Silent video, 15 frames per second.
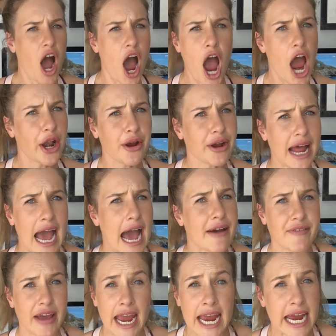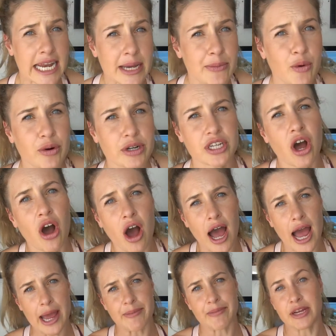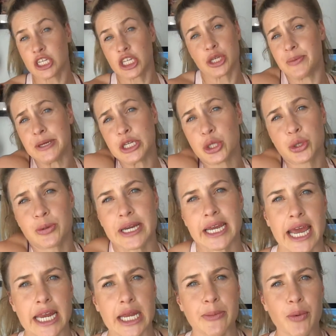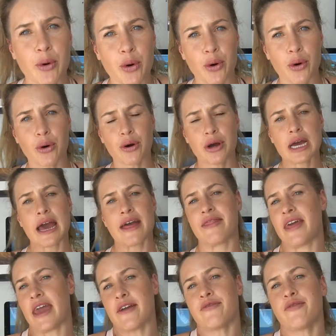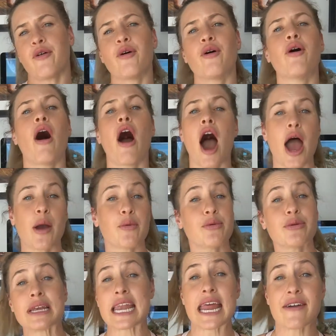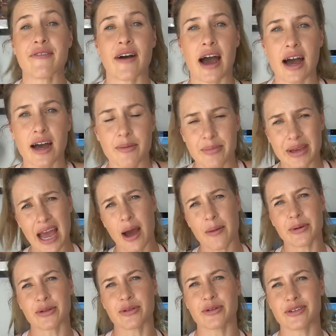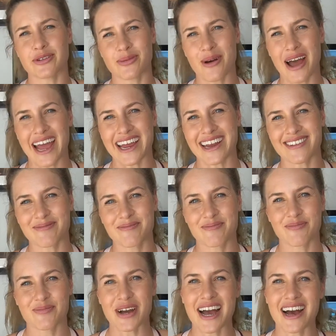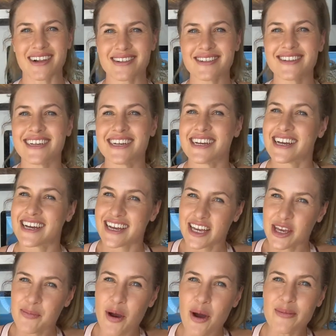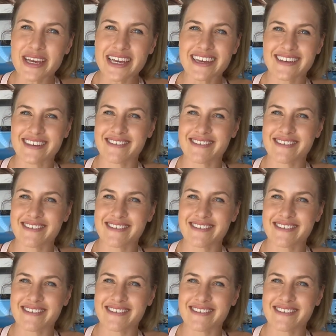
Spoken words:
I don't have any more time to be doing any more, therefore I will never be able to lose weight. Well, you probably